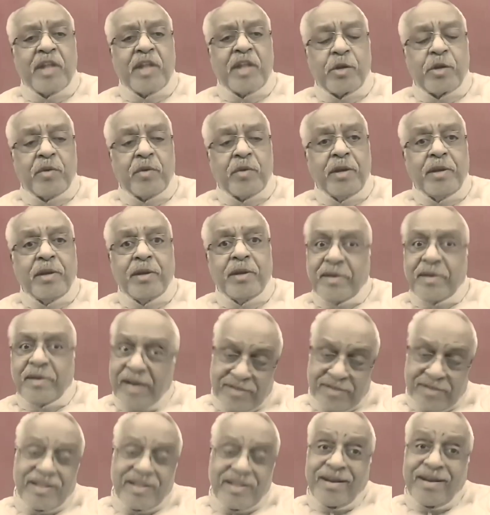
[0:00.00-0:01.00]
to that one.
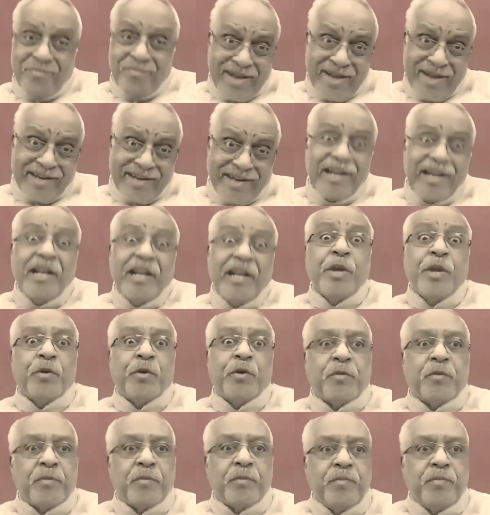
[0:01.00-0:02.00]
Yes, that may kill
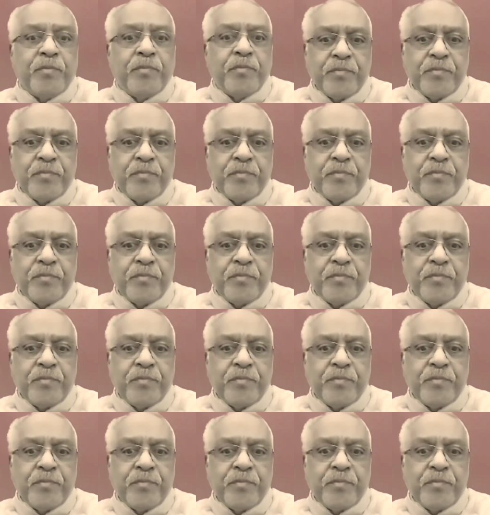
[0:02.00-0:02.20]
you.